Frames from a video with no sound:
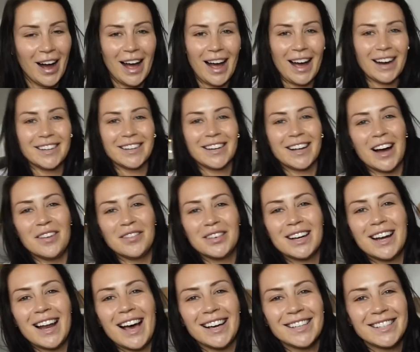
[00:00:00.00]
I hadn't
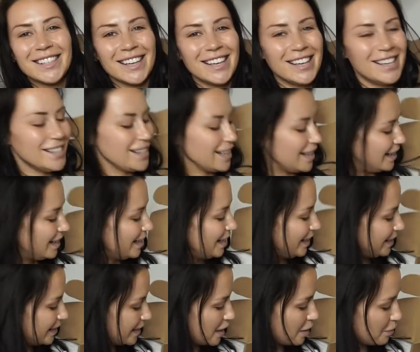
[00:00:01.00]
covered lashes.
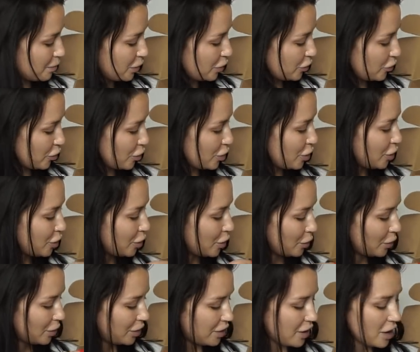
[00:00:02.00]
Lily's come
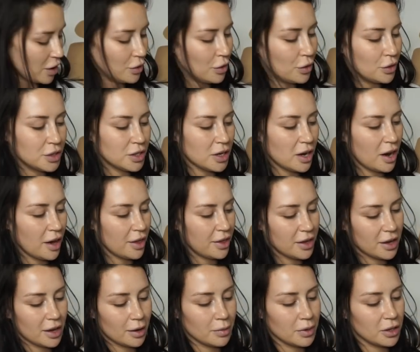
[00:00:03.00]
through with that order. I
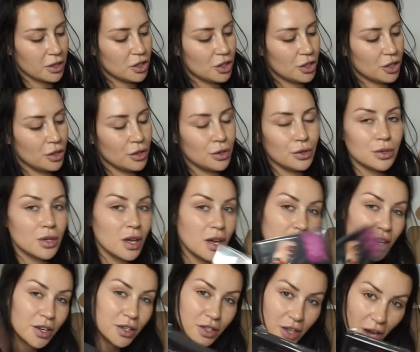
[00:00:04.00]
think I'm gonna choose
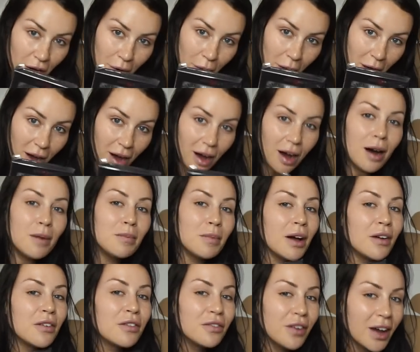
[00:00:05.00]
Doha,
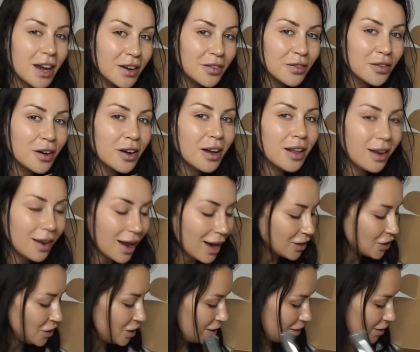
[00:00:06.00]
my favourite
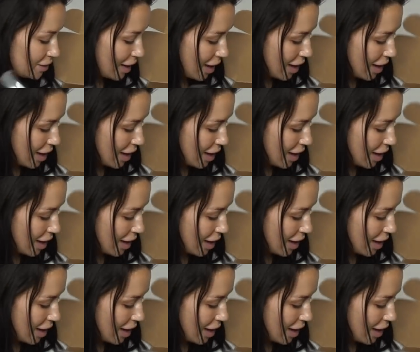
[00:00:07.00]
lashes